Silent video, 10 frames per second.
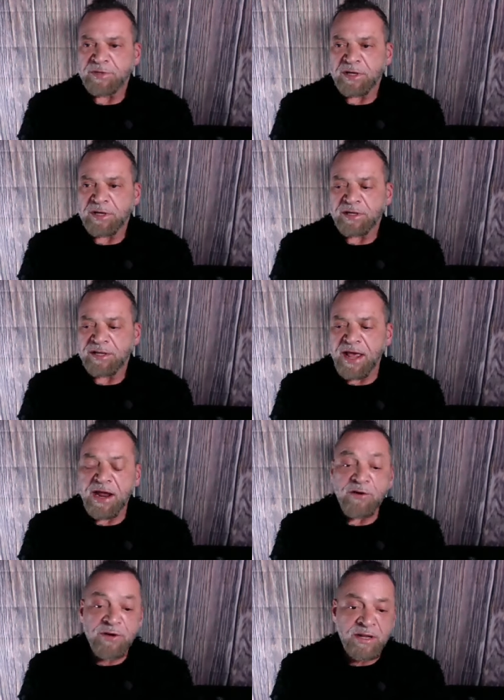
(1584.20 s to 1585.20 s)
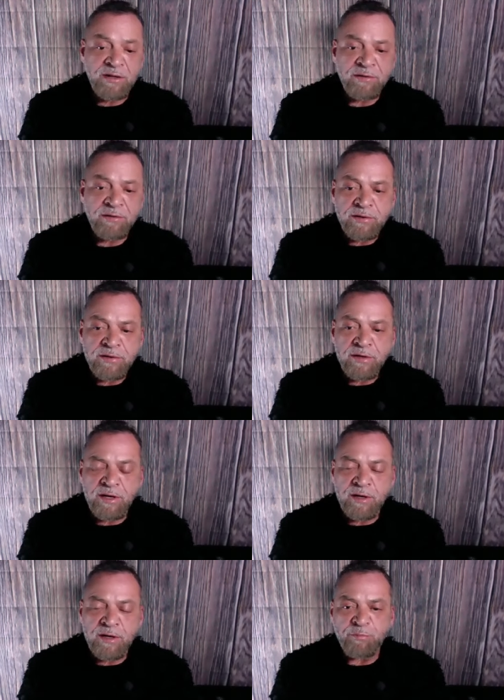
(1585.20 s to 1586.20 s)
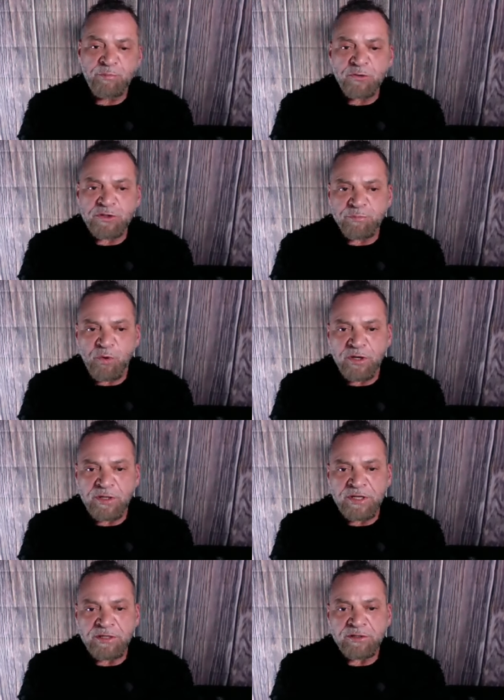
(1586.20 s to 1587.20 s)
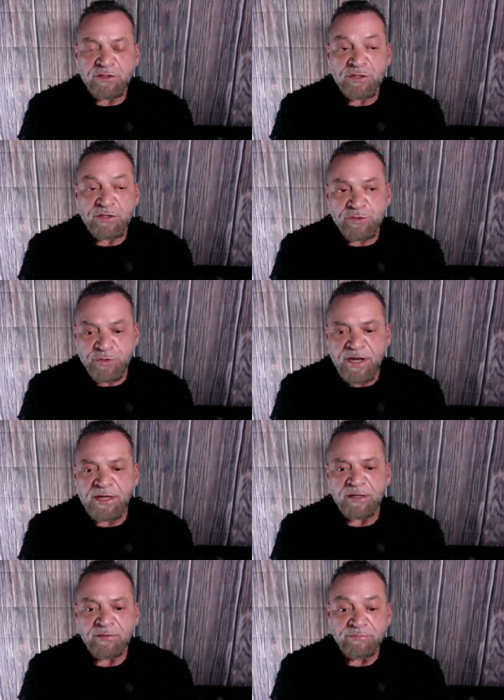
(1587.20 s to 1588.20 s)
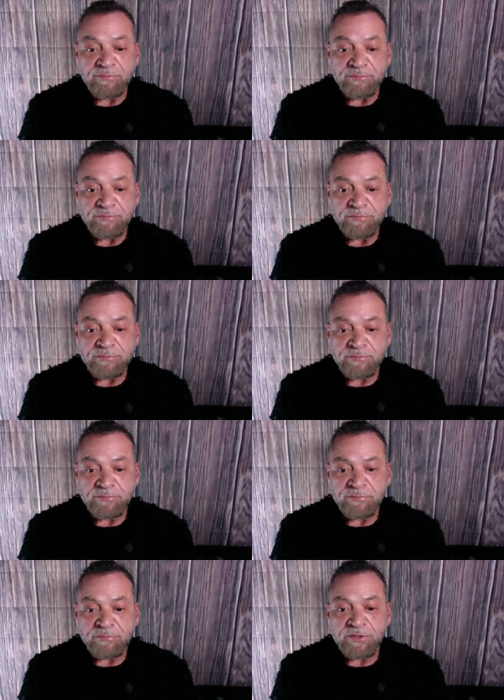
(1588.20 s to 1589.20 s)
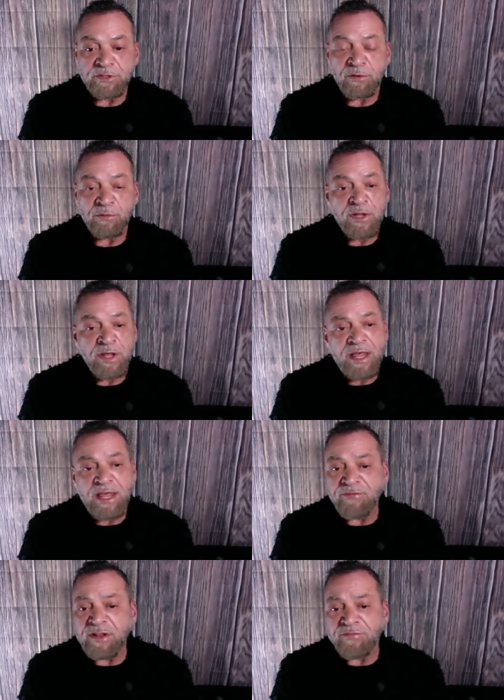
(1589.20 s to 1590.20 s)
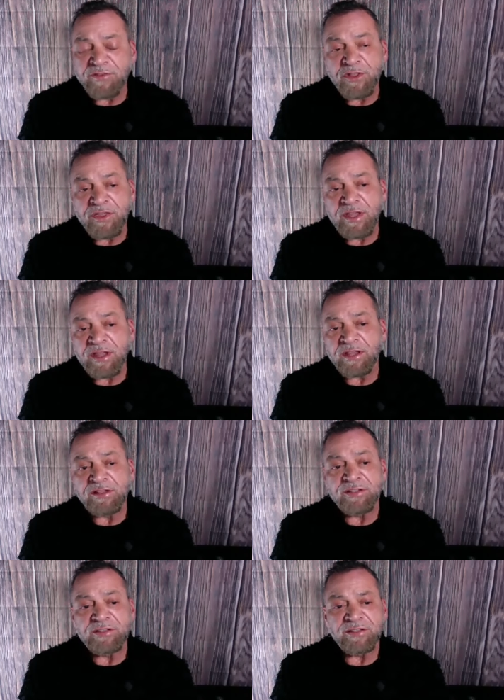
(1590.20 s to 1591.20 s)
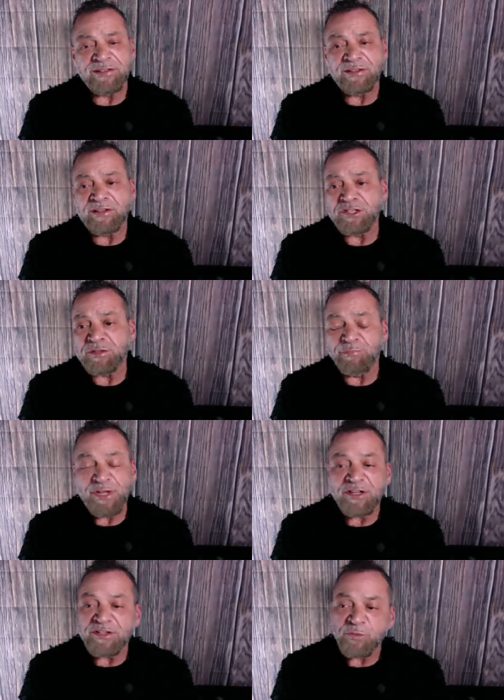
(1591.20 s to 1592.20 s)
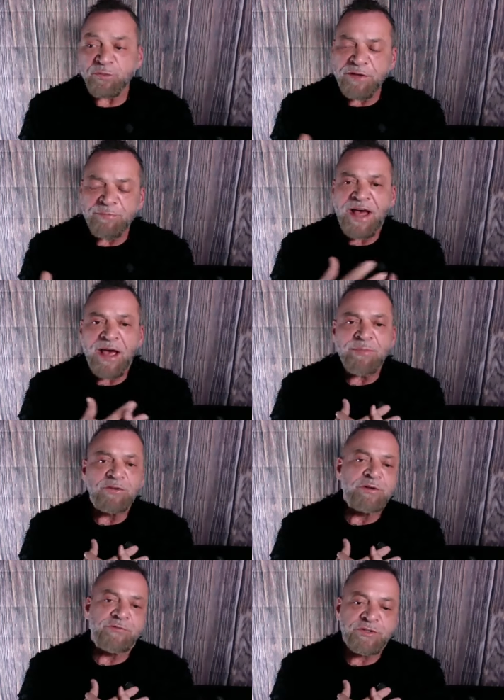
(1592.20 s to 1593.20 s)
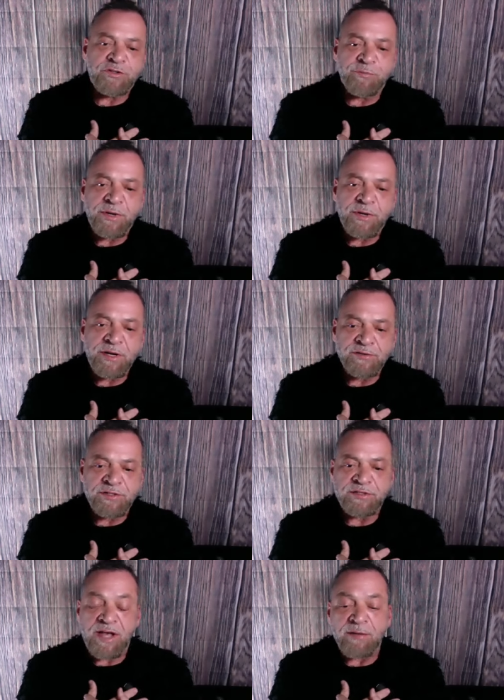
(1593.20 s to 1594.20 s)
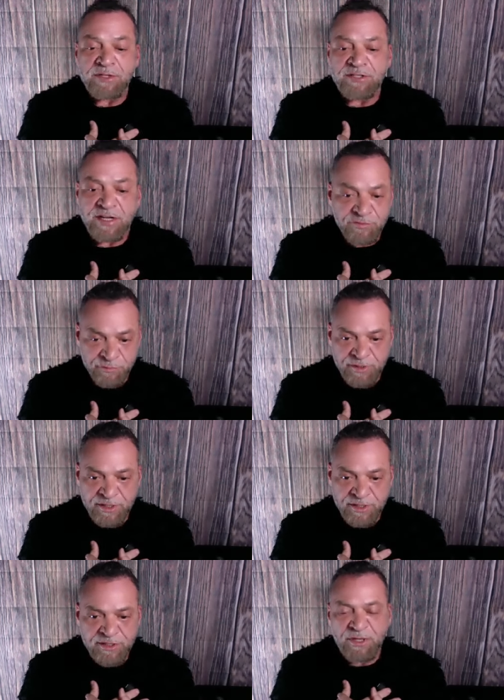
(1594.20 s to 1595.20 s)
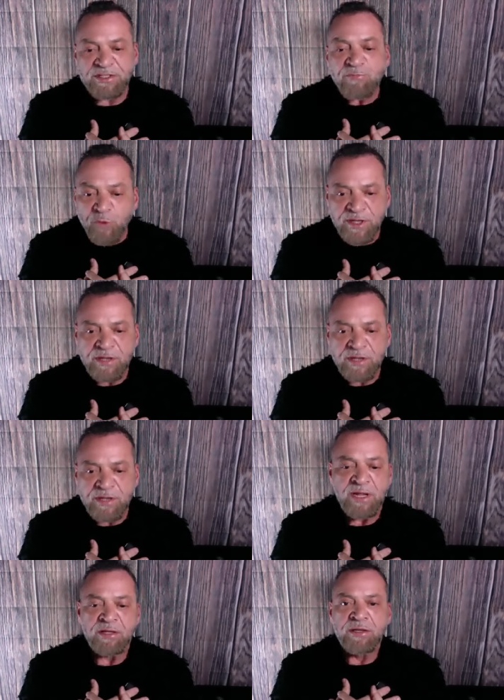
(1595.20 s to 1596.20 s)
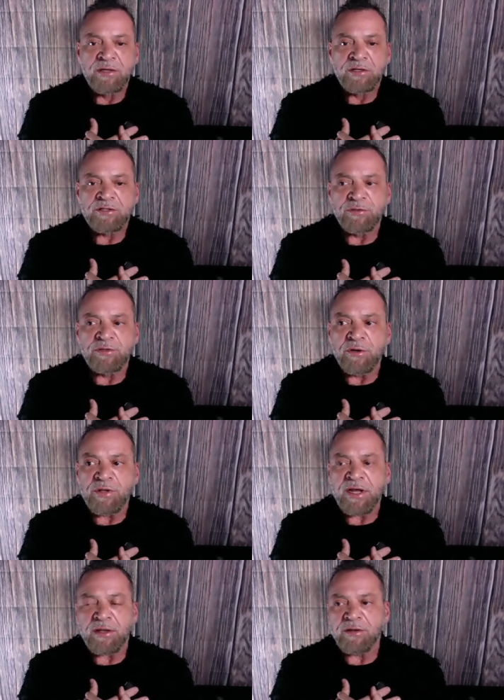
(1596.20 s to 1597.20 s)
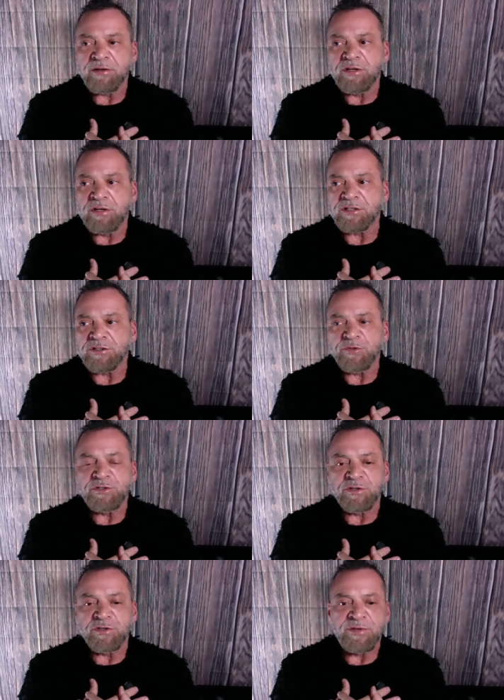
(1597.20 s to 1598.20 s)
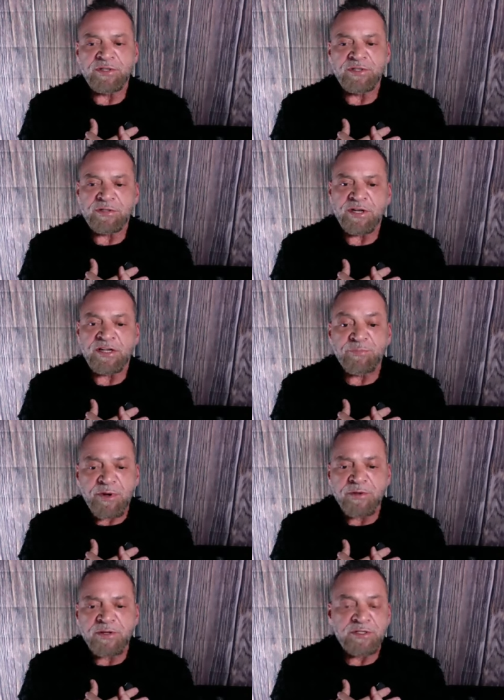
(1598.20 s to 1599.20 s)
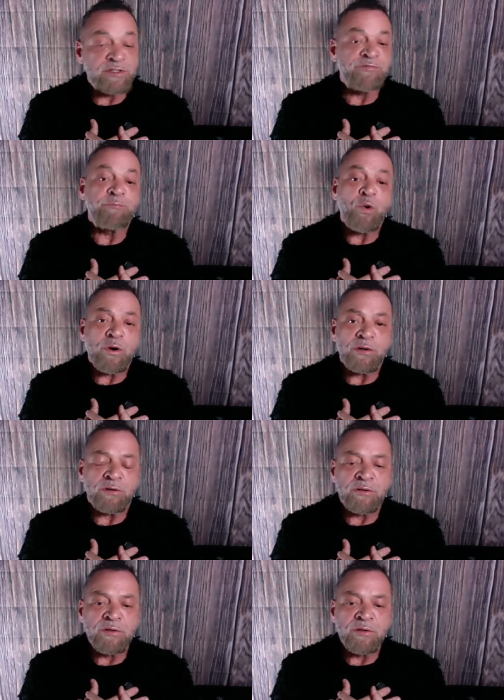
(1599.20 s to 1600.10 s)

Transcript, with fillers: uh, caring, uh, but most importantly, training. You know, even if you think it's because we, I've been doing it for so many years, it's common sense for me. It's built in within me to know that customer service experience is important.